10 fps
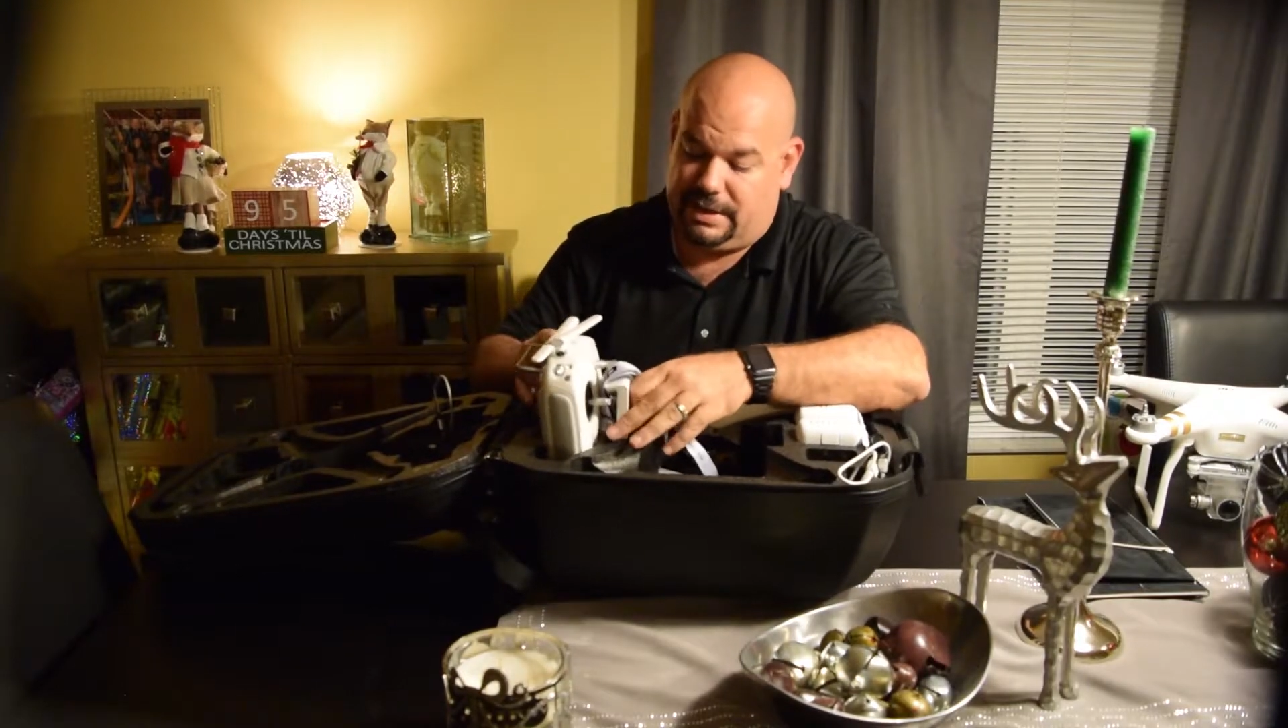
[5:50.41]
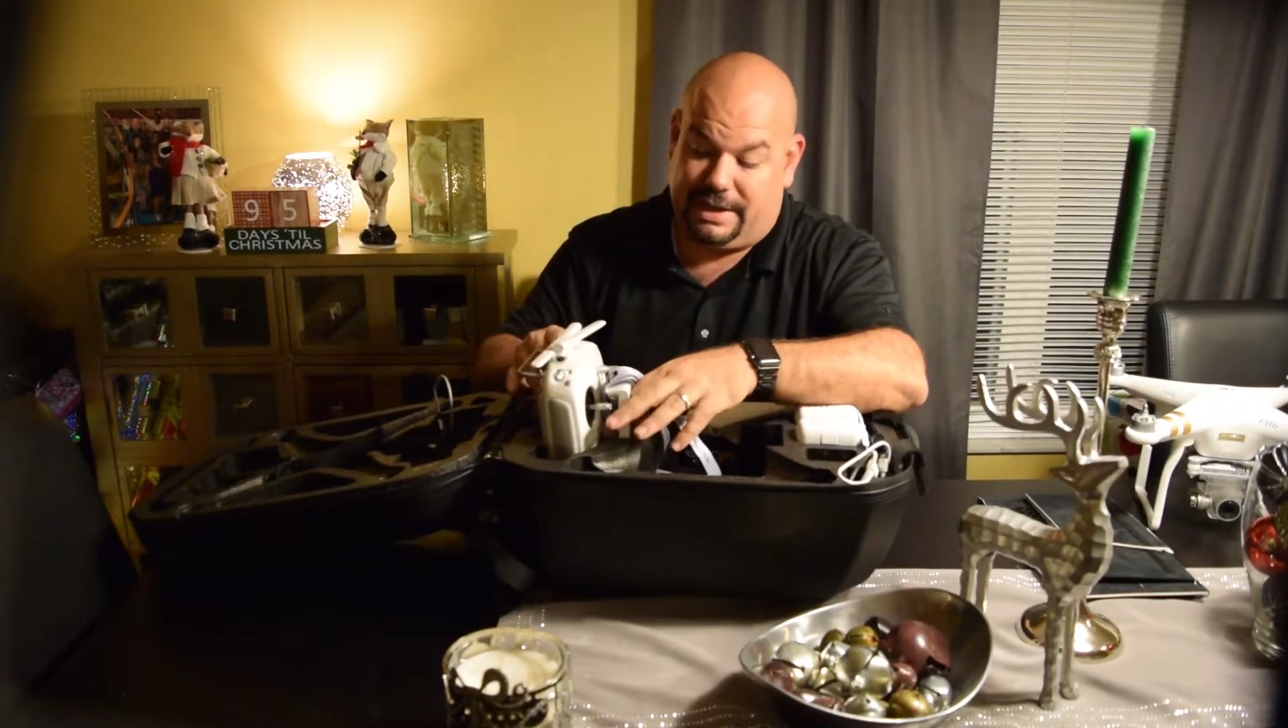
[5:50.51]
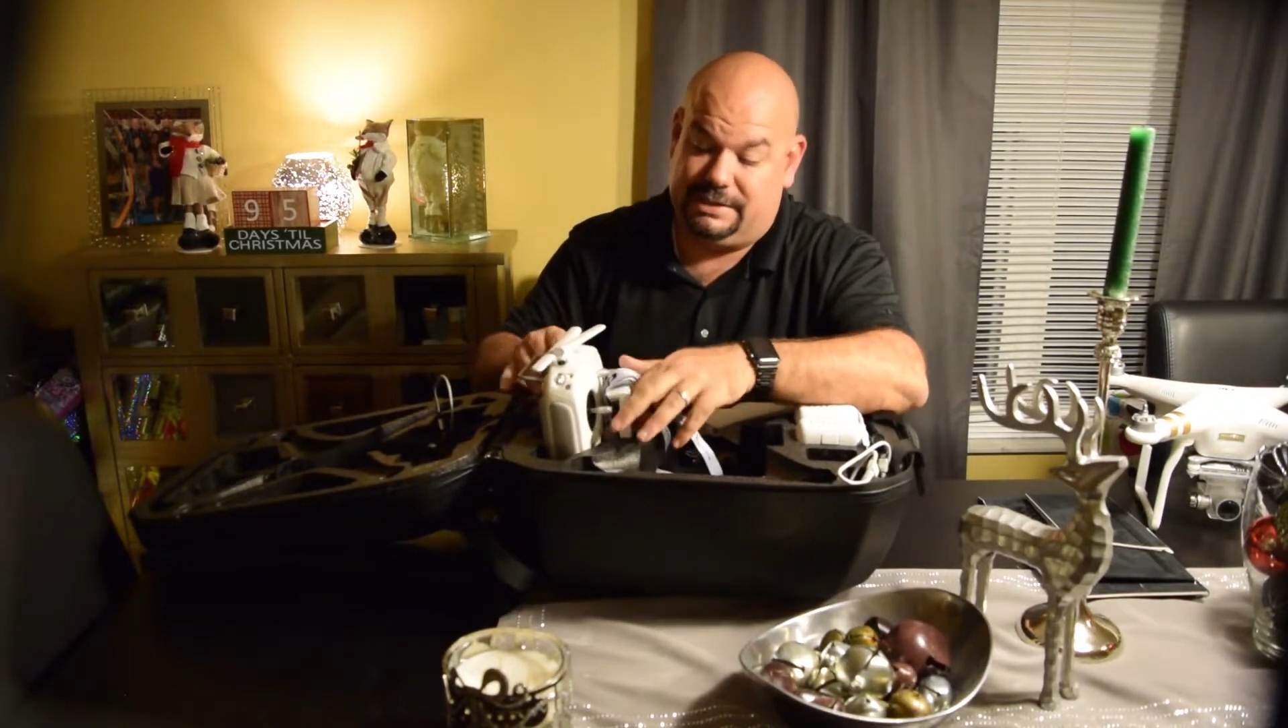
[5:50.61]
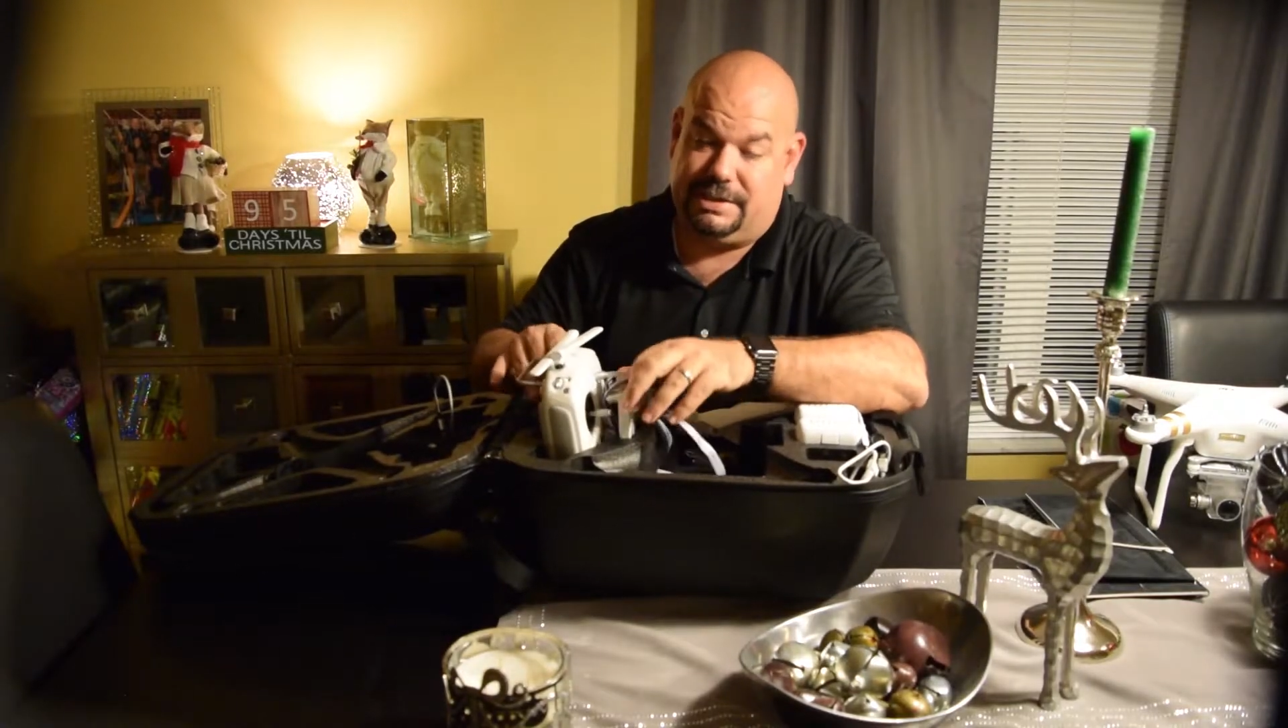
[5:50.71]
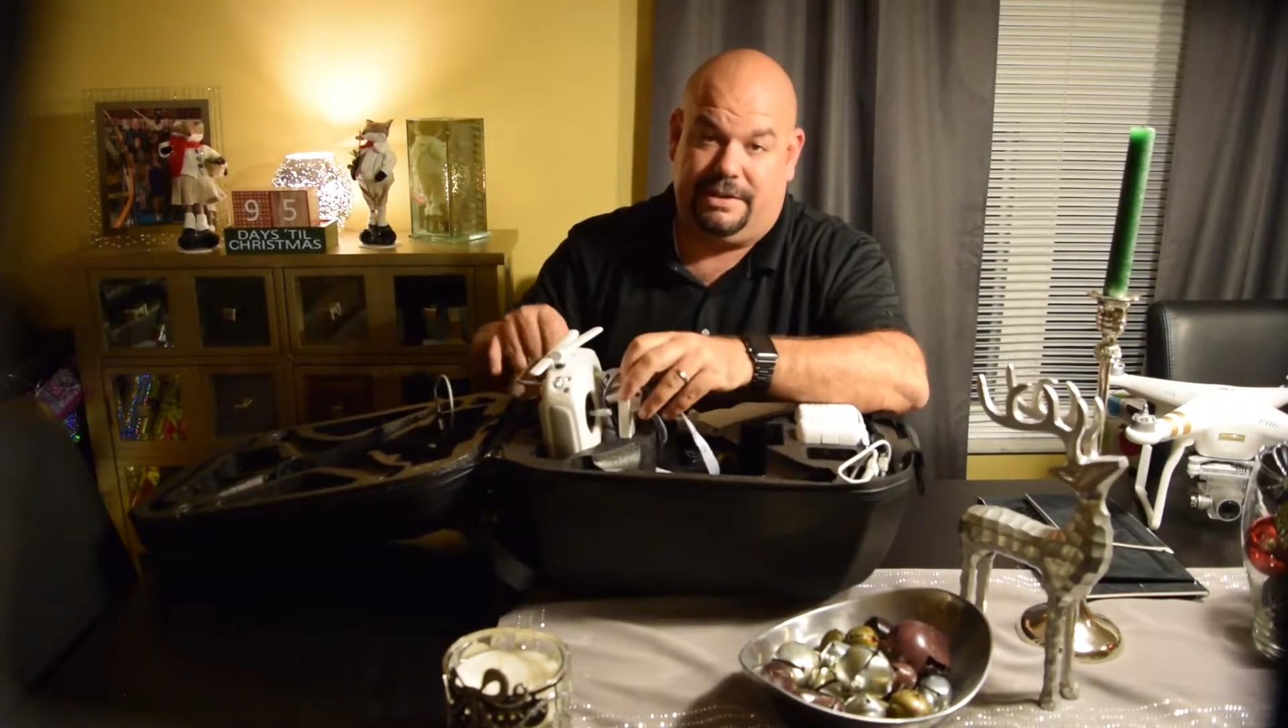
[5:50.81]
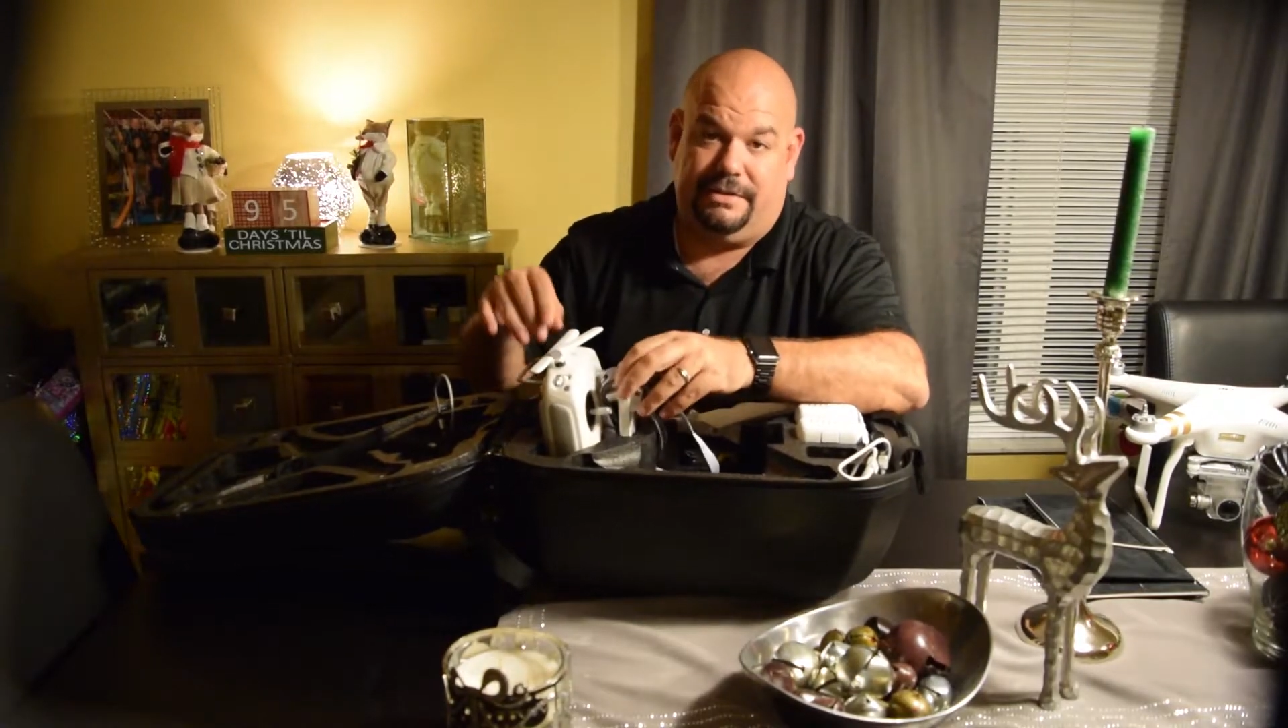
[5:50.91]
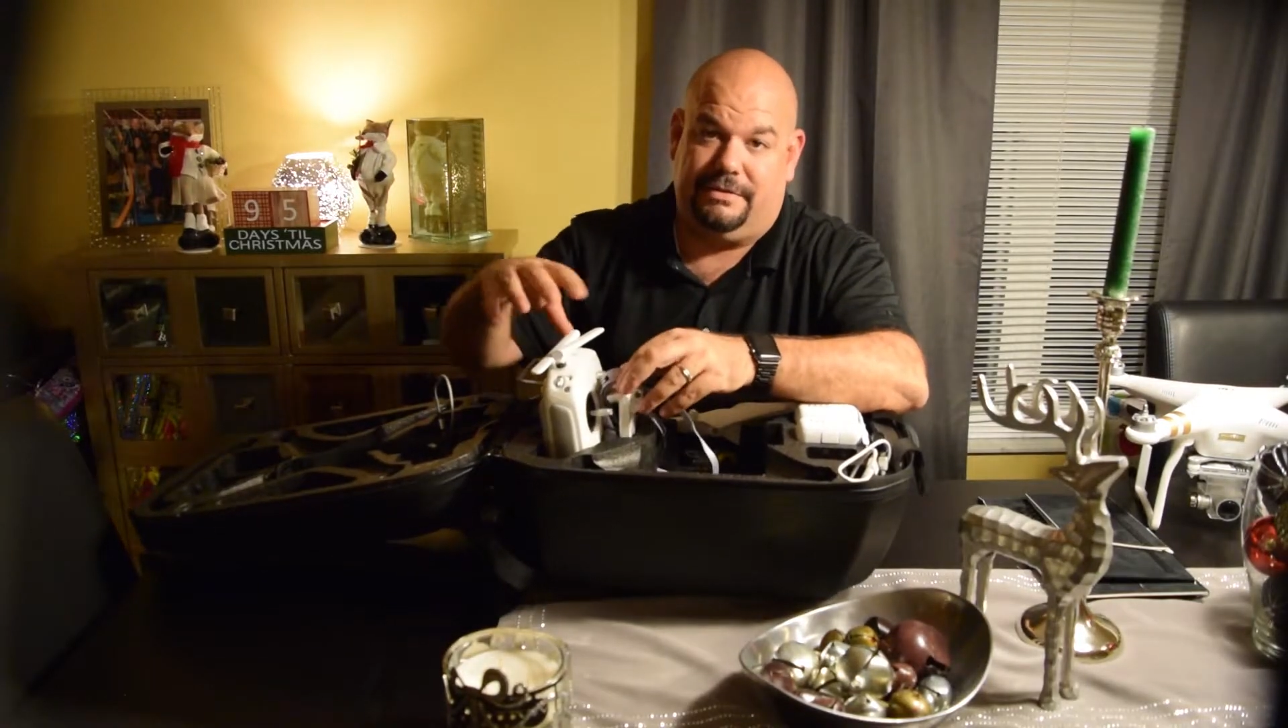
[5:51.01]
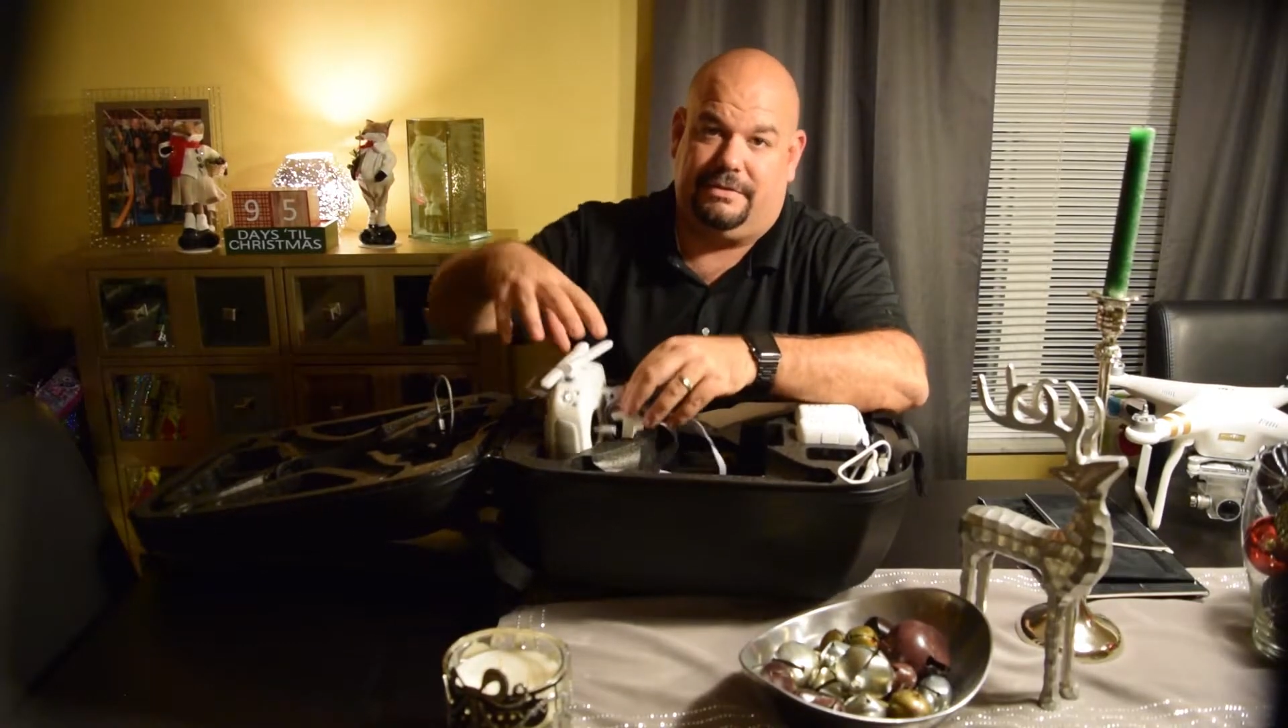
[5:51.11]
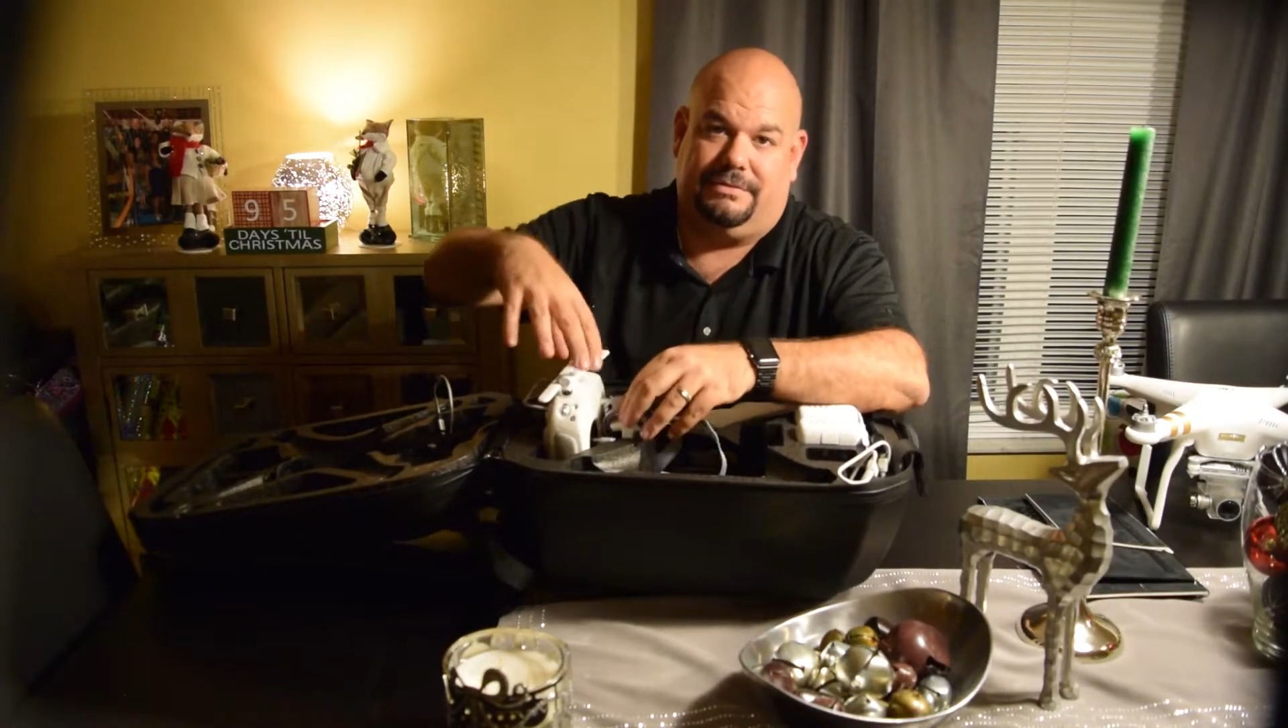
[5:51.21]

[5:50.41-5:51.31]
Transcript: like I said,